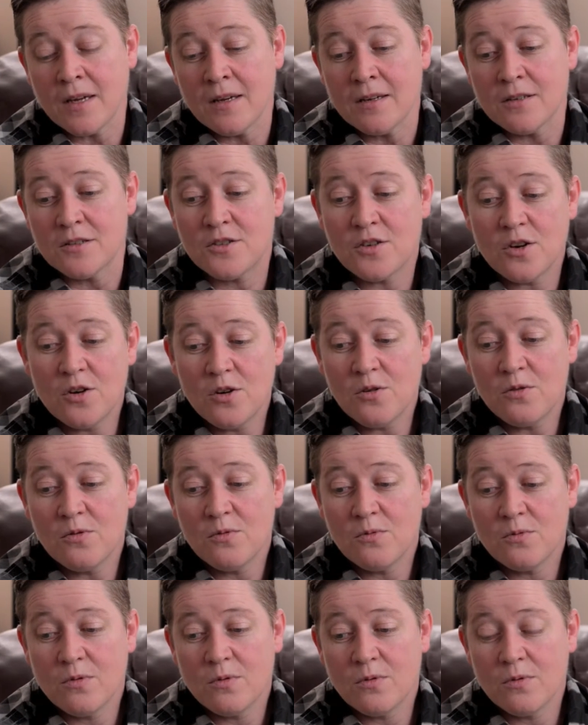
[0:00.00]

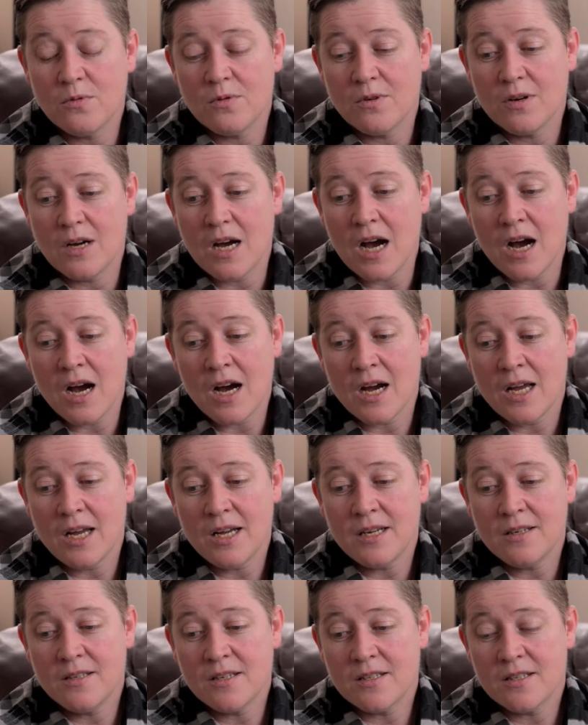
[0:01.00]
So
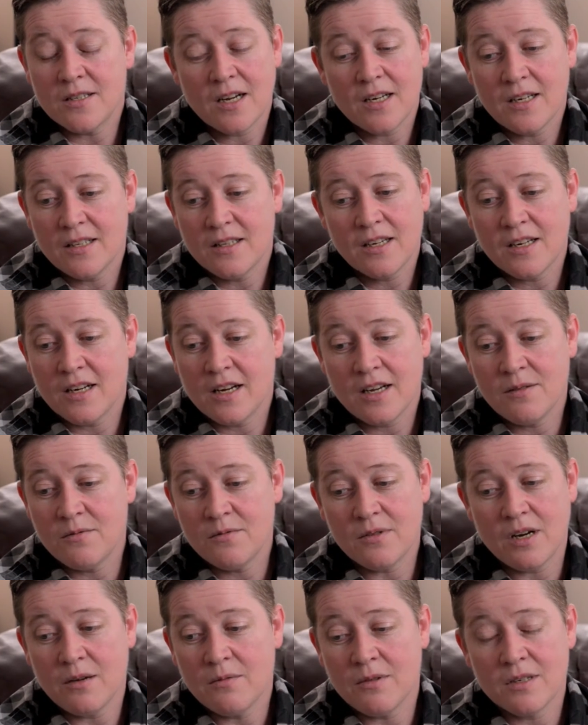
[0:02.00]
I decided that I
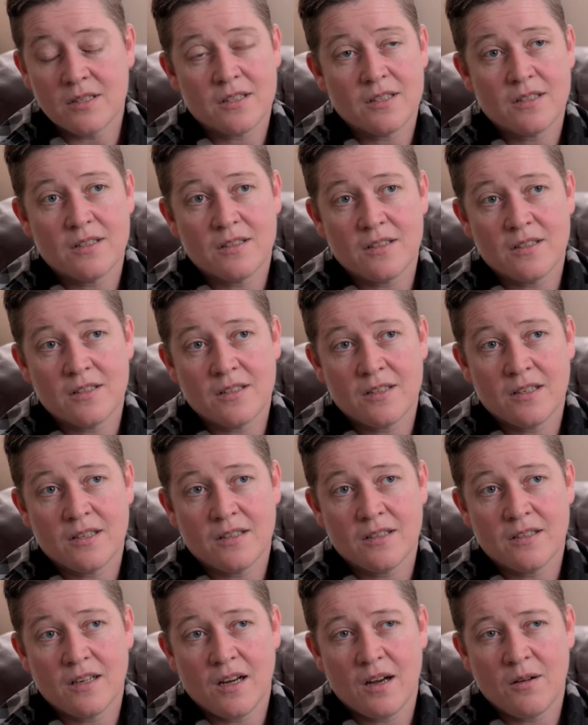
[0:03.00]

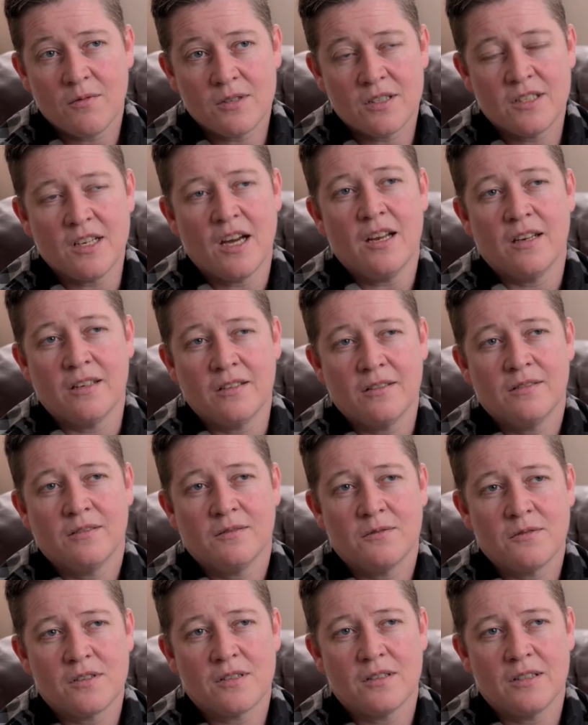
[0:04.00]
was done.
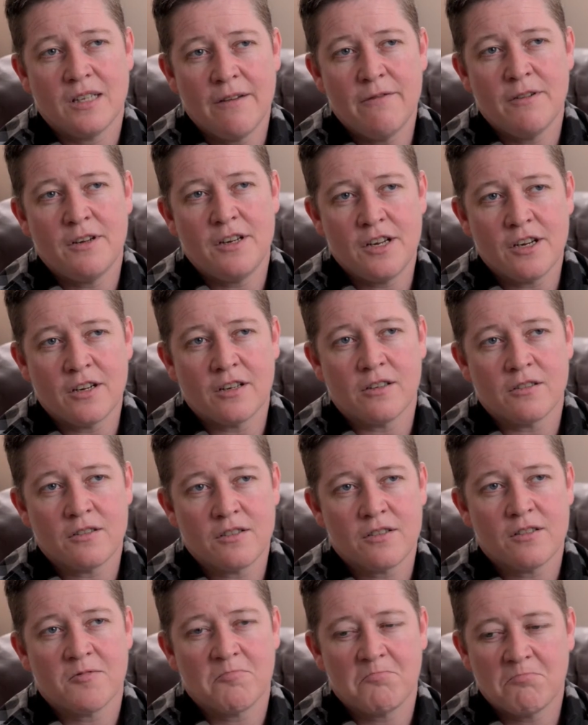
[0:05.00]
It was 11
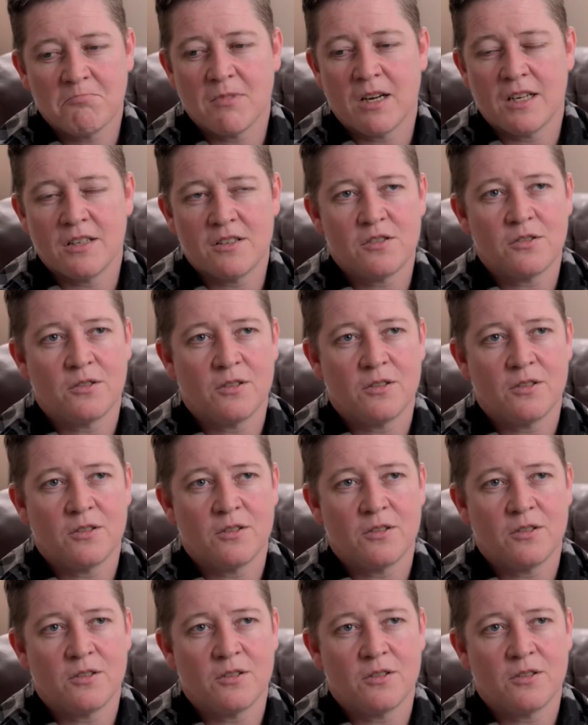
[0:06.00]
years. I